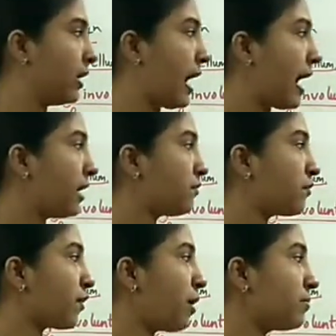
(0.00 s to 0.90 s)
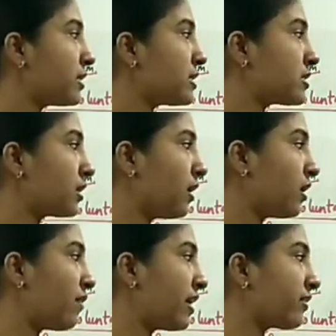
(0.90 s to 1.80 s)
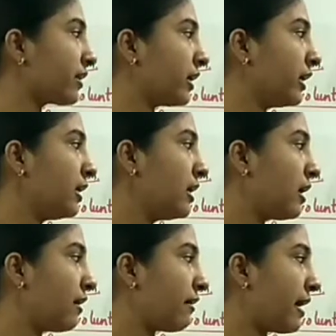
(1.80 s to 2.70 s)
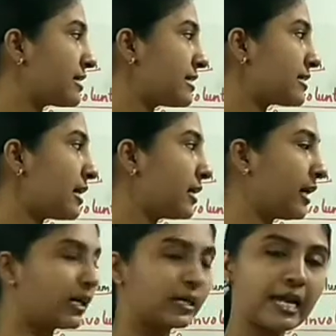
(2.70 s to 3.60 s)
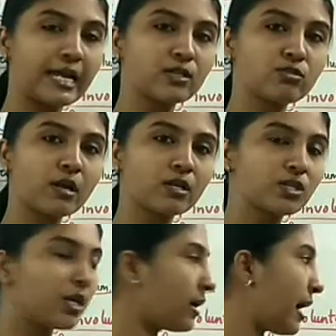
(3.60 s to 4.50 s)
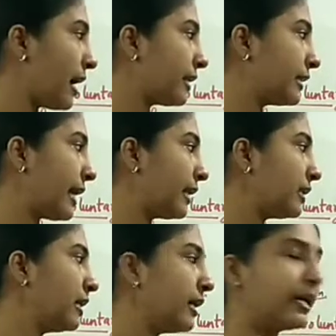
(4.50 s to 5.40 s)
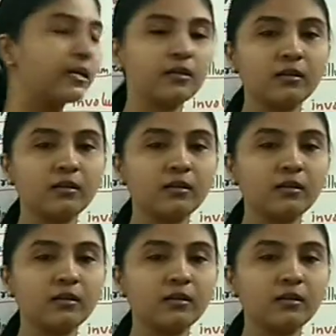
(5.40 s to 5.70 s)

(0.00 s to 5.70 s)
and from this third ventricle arises a duct-like structure, and then it